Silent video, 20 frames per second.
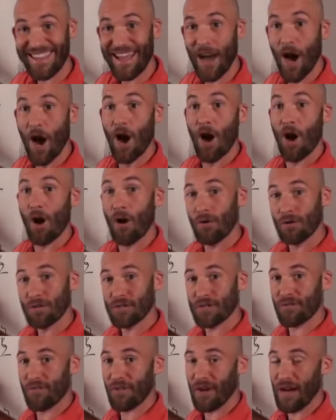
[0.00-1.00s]
the
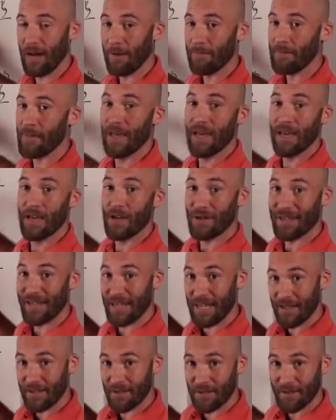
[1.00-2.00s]
hosts file. You can
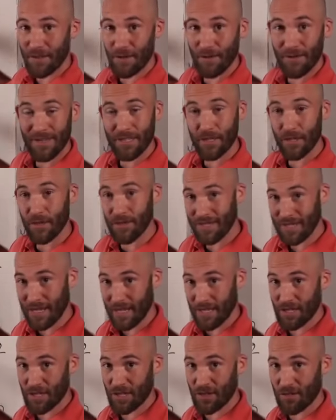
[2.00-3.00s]
either do this using
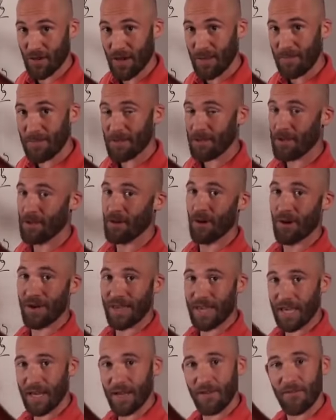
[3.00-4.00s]
a script,
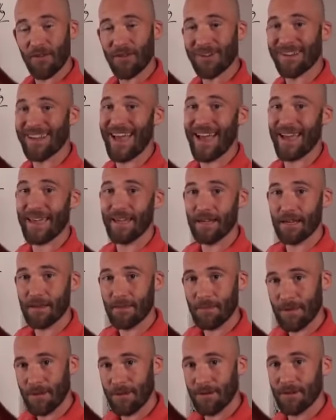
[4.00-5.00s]
again, if you're attacking the
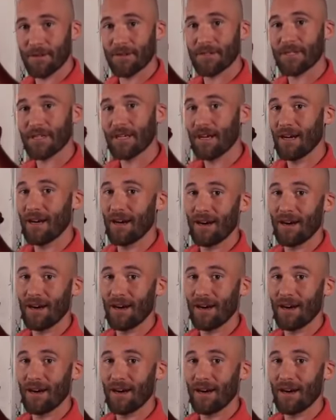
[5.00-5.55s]
computers